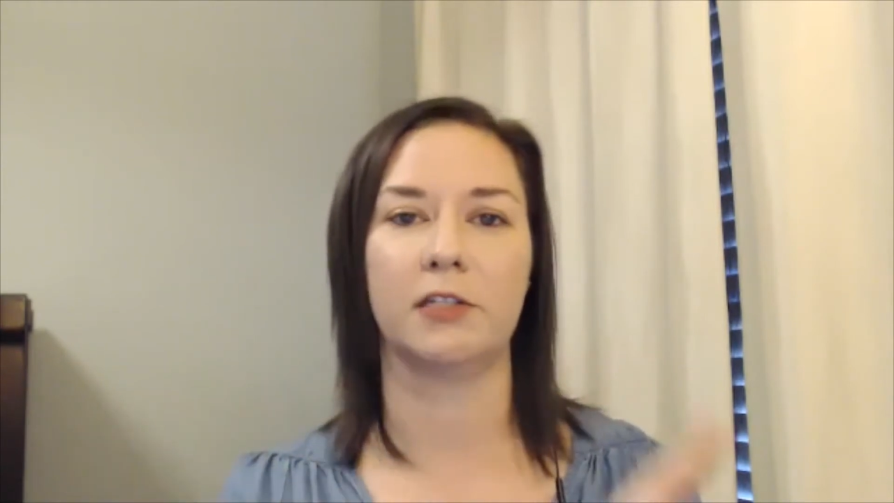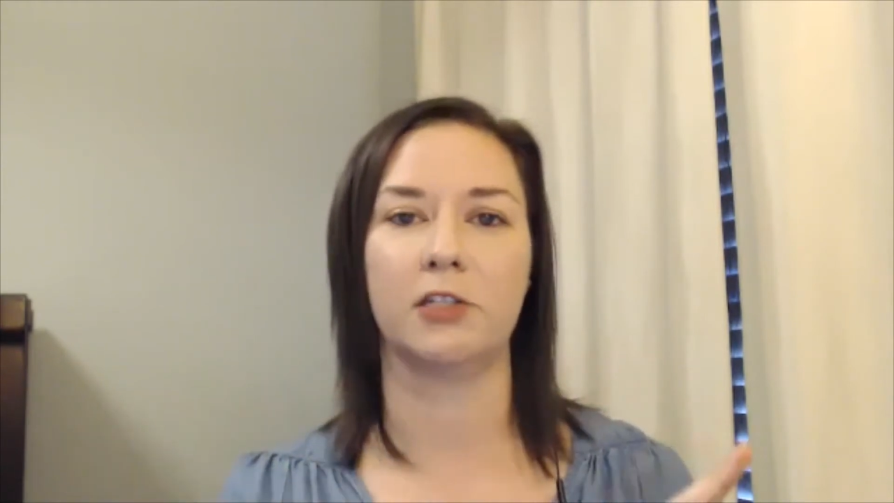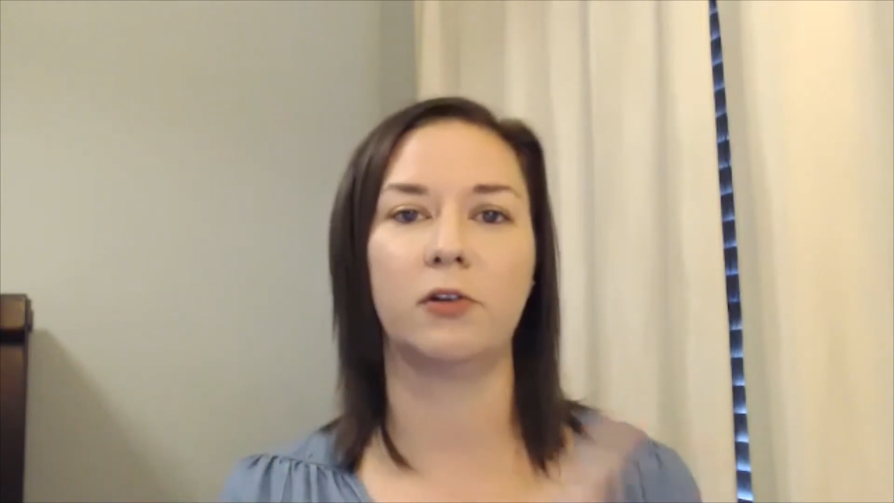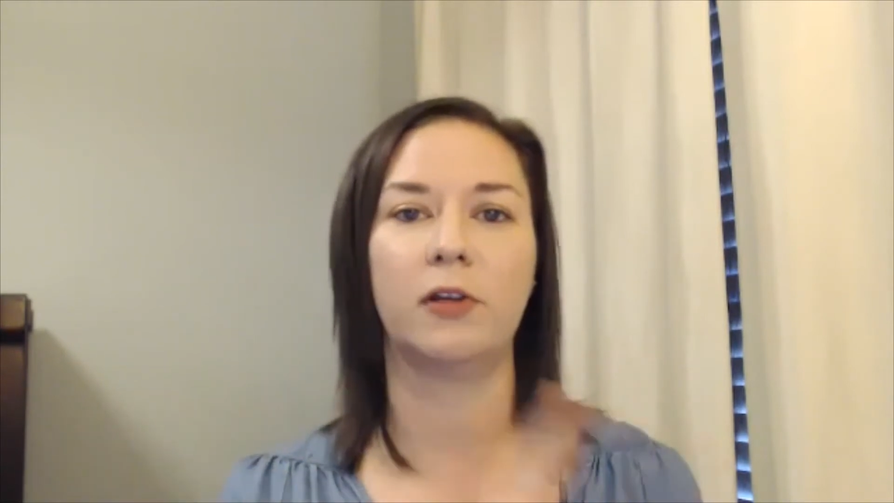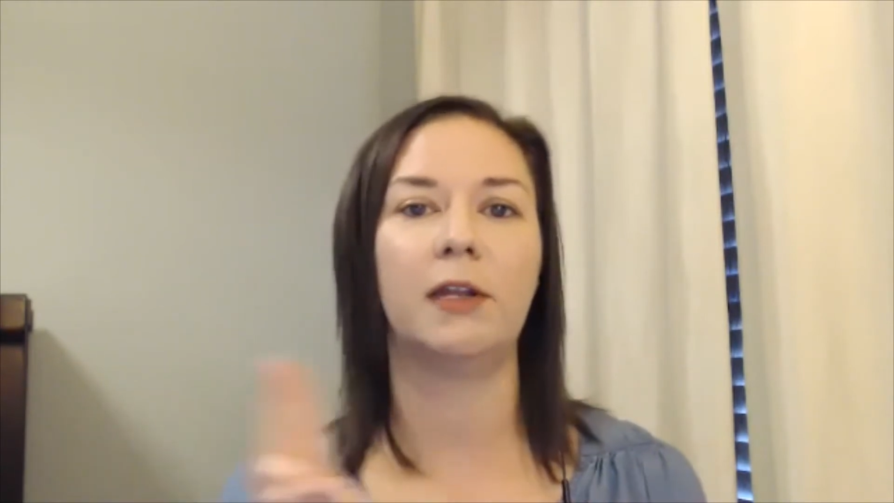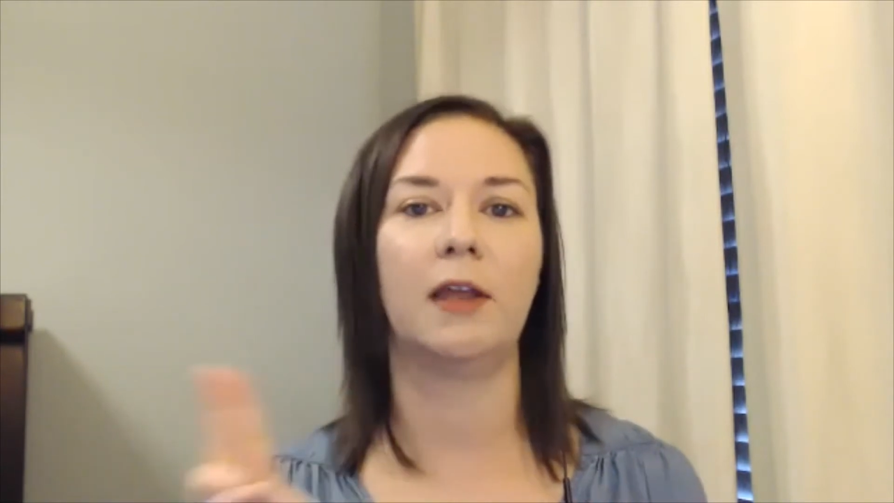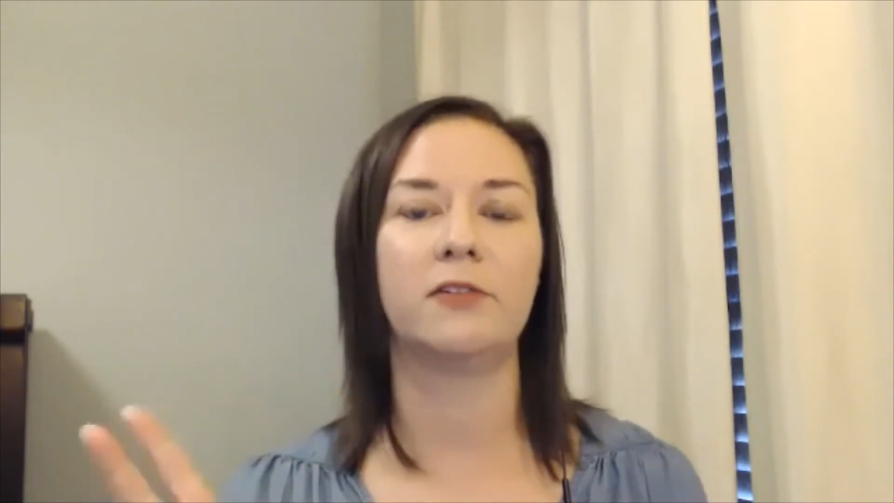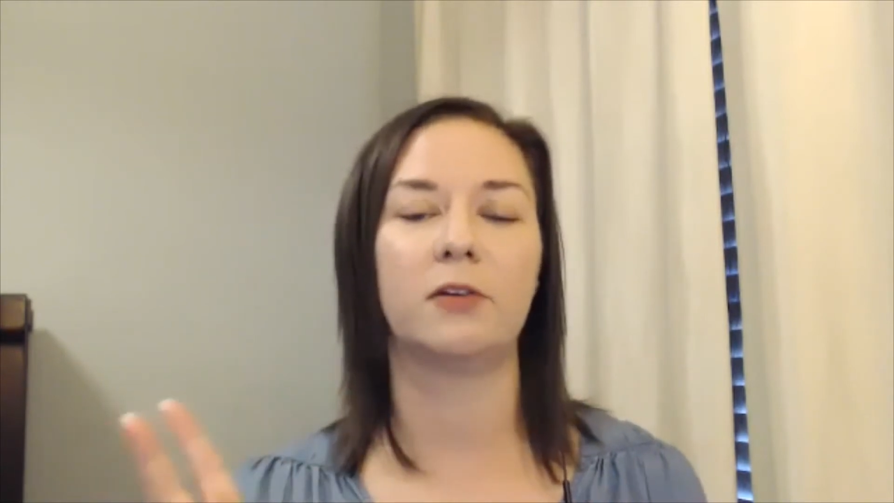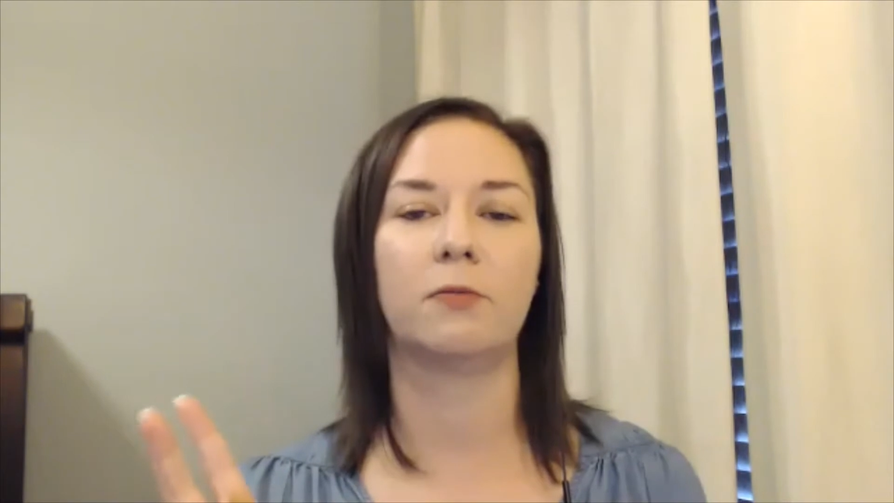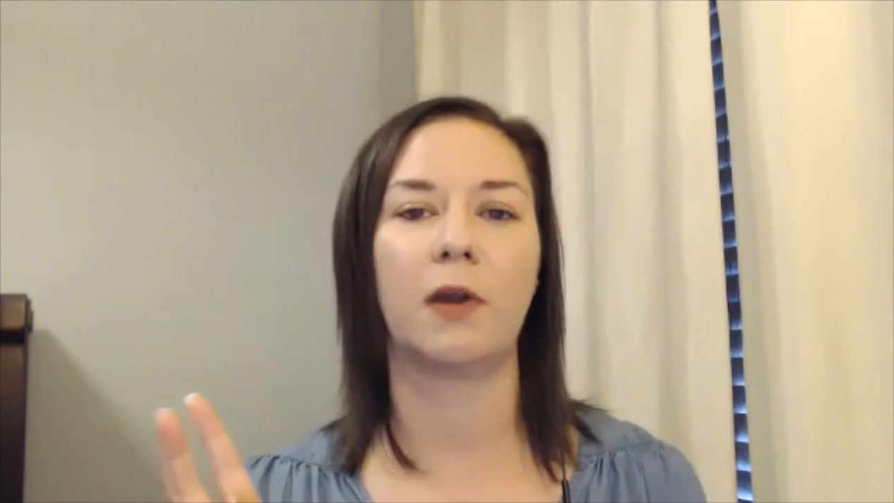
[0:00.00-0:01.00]
the screen,
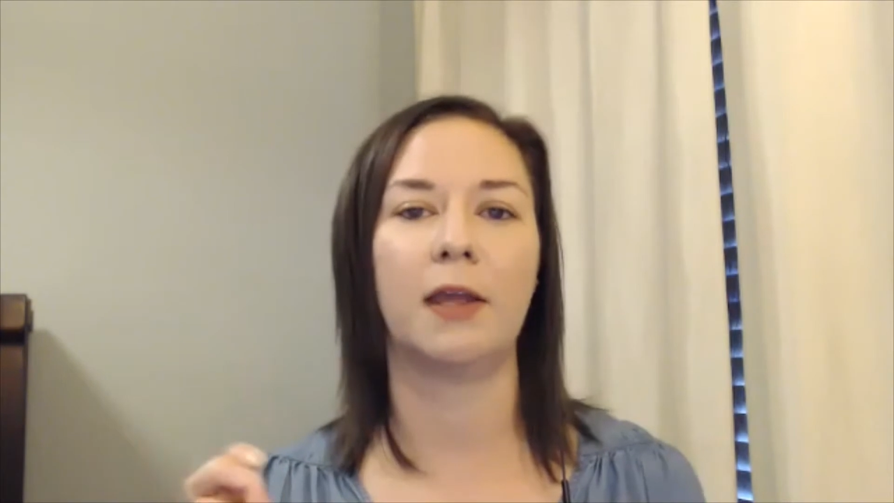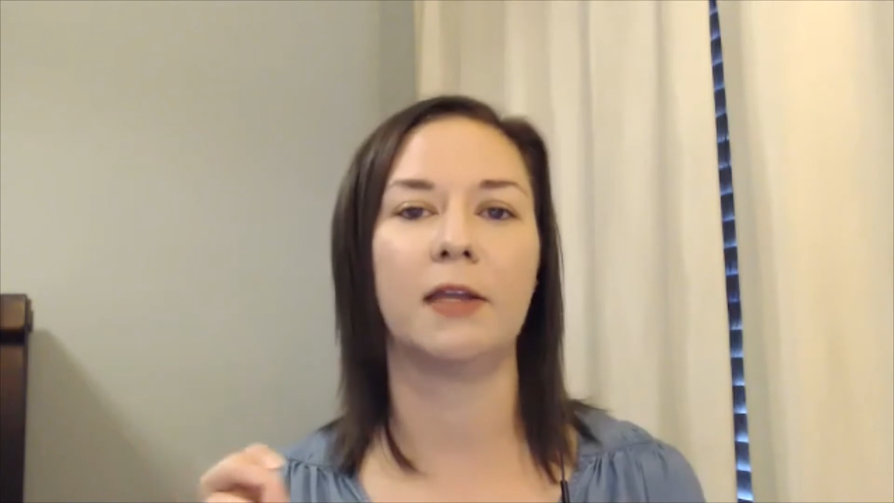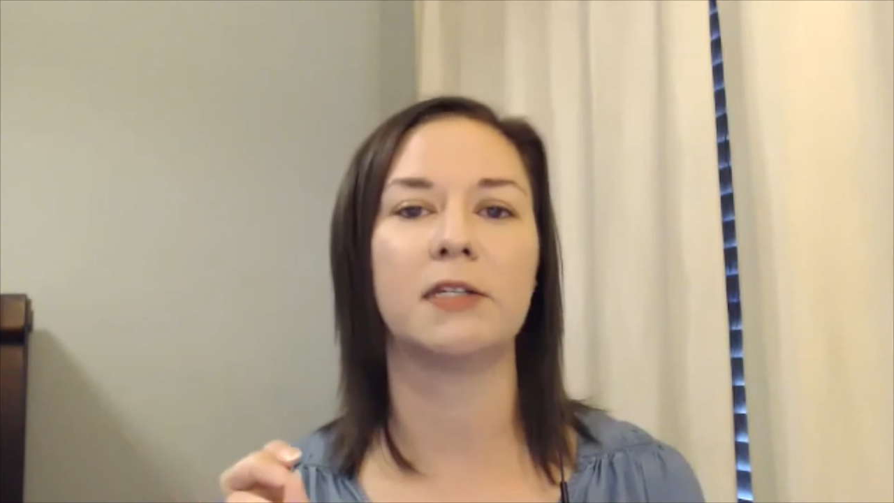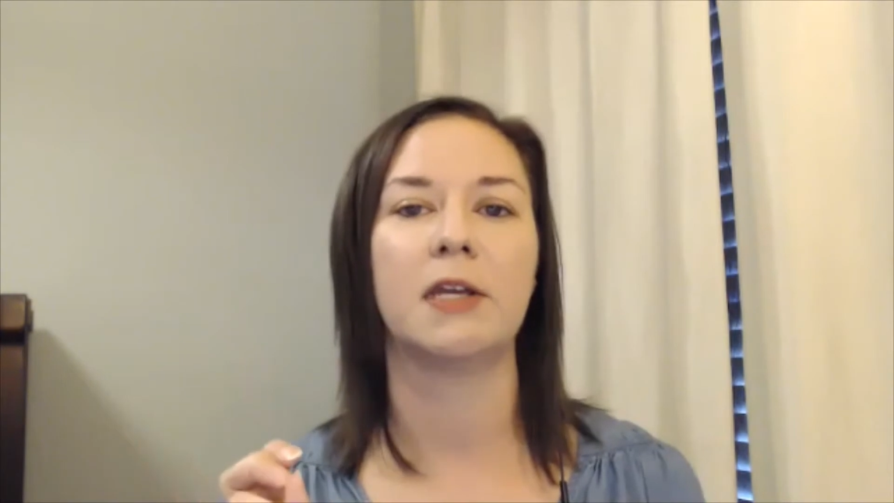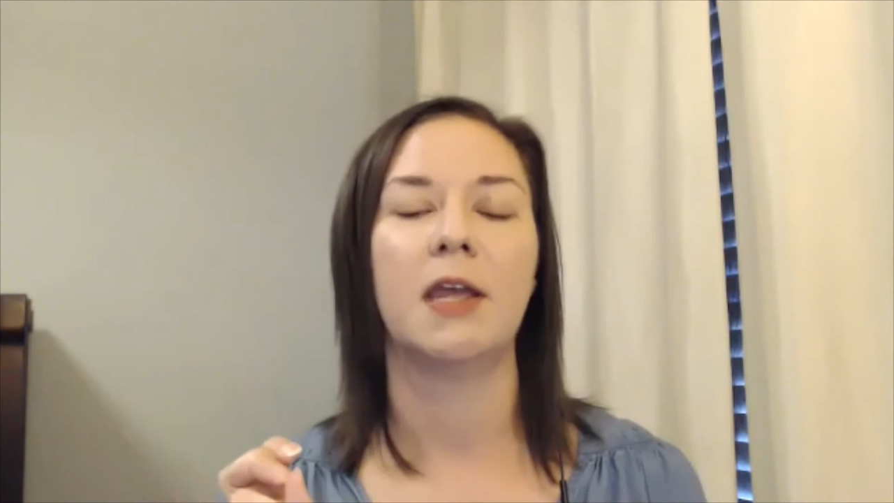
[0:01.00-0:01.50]
left to right,